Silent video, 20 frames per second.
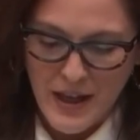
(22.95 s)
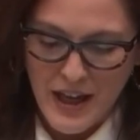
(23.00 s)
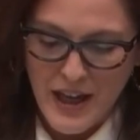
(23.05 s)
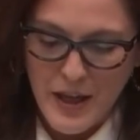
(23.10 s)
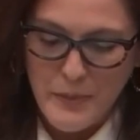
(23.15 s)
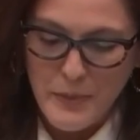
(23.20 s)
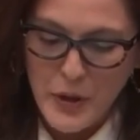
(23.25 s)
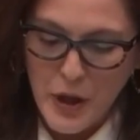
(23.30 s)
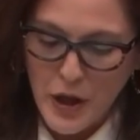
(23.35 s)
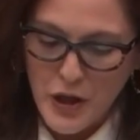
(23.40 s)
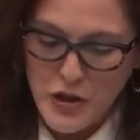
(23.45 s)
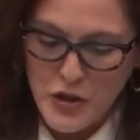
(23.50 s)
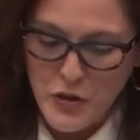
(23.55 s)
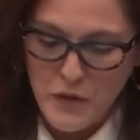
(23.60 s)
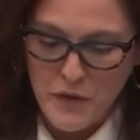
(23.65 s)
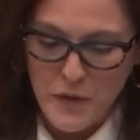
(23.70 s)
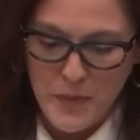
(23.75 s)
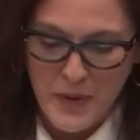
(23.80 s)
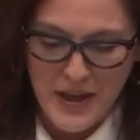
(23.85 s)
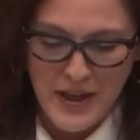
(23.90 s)
I applaud
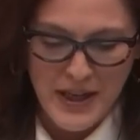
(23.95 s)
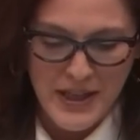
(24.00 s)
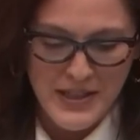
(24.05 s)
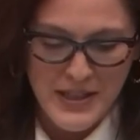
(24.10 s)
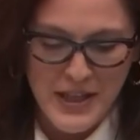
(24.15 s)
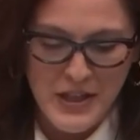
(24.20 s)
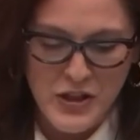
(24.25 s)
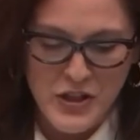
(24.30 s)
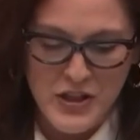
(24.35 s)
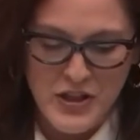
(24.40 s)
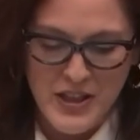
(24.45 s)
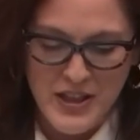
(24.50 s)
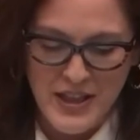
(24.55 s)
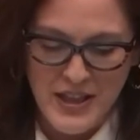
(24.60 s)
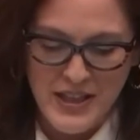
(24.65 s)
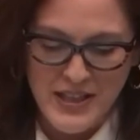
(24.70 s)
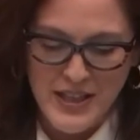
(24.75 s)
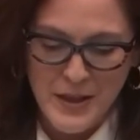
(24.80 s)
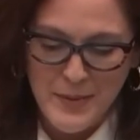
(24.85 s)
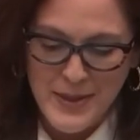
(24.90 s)
you for bringing attention to
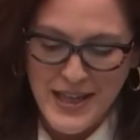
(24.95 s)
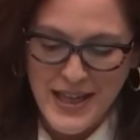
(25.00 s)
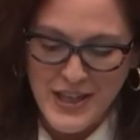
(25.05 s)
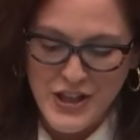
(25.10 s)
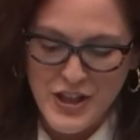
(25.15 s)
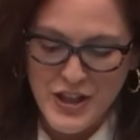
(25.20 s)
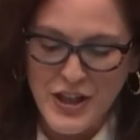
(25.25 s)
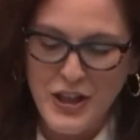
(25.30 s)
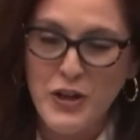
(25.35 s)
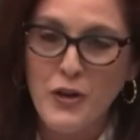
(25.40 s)
the intimidation